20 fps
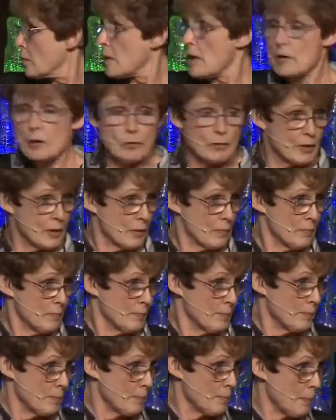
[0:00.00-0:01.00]
come on over here.
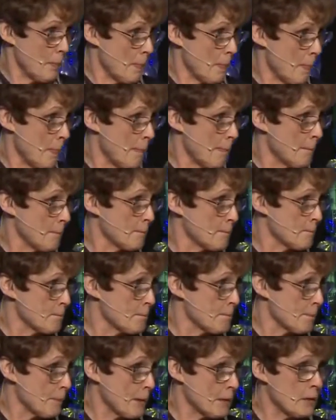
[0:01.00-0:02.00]

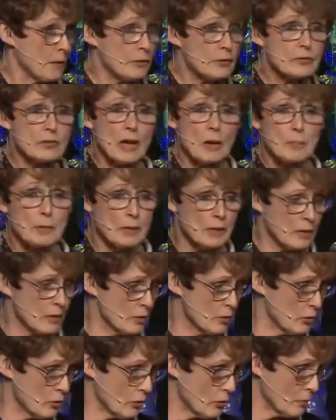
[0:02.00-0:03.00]
Another topic
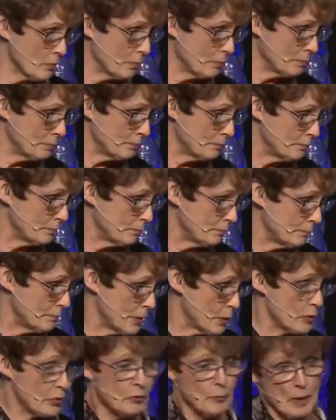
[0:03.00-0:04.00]
is,
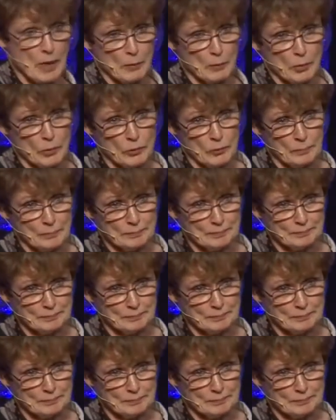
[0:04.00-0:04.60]
here's some animals.